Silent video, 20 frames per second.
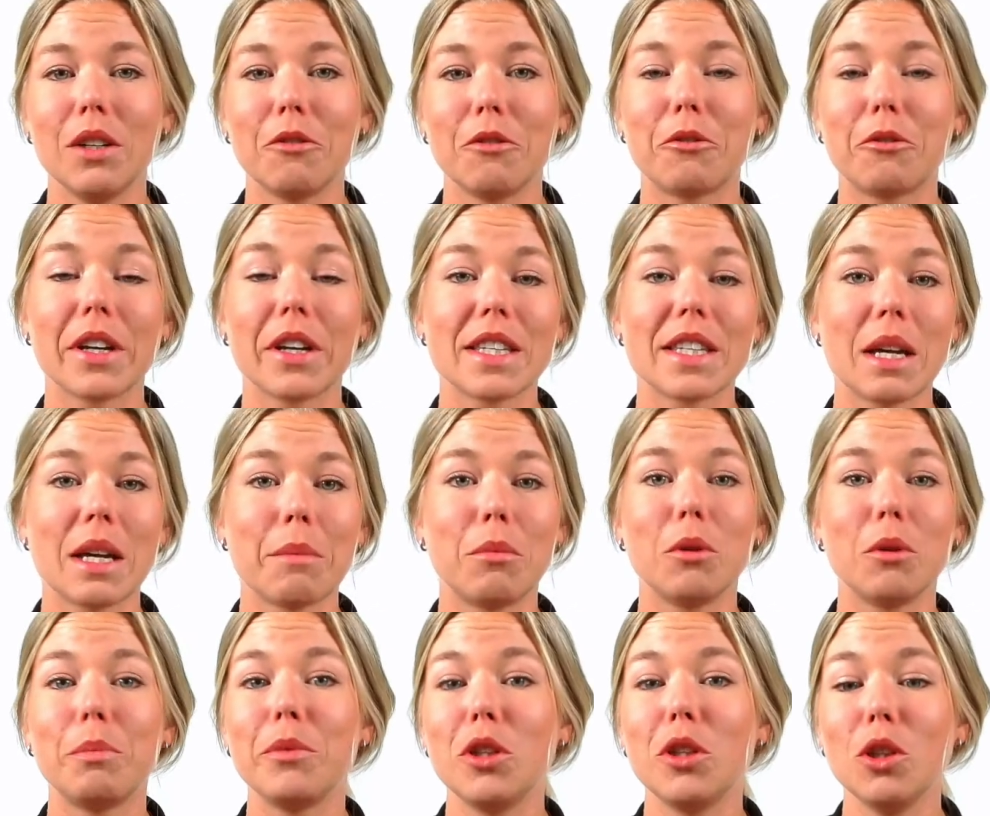for
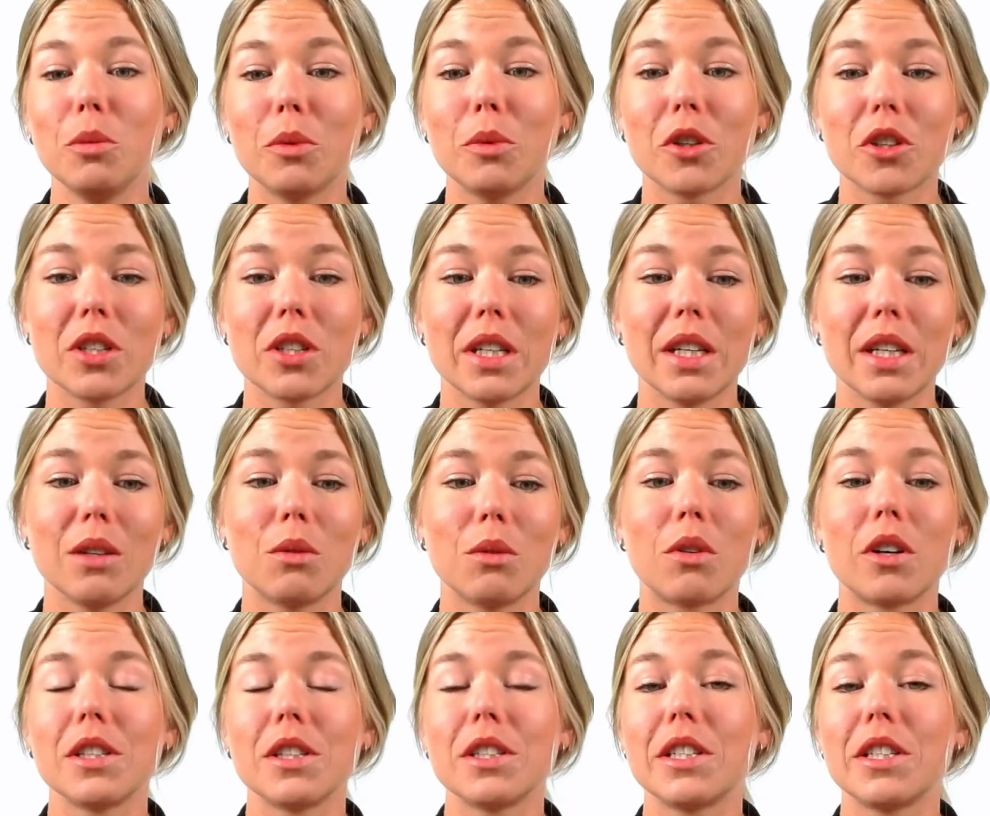example, puberty
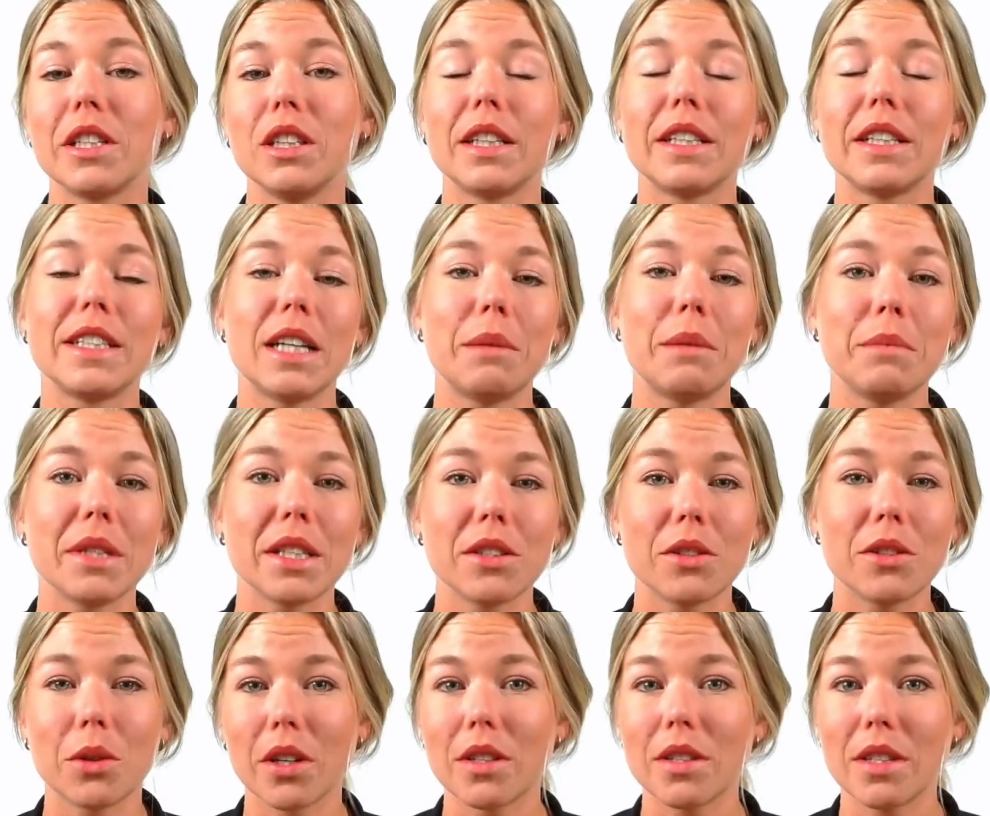or until
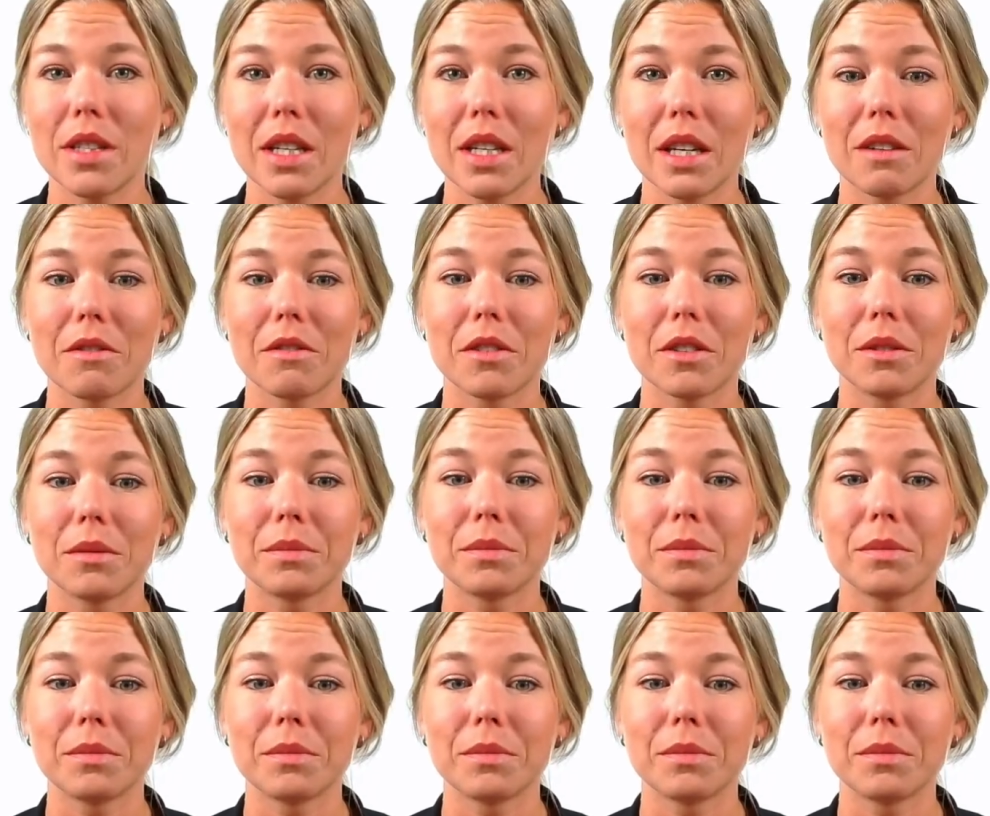attempting to conceive.